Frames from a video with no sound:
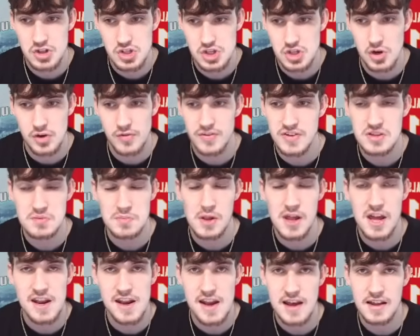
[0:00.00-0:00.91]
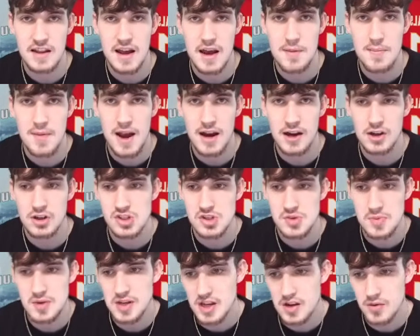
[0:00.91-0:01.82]
So if he's playing that linebacker
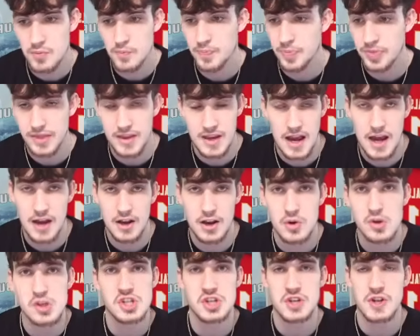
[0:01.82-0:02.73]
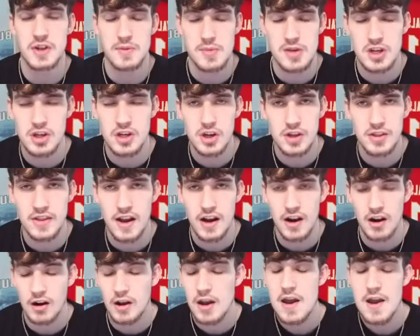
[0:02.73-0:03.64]
to begin, I know he's going to be good
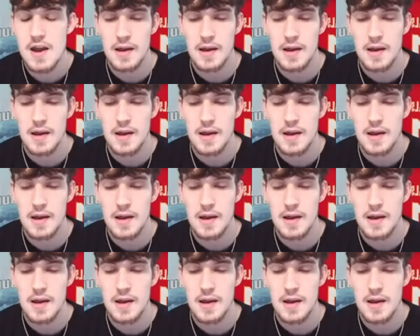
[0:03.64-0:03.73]
there.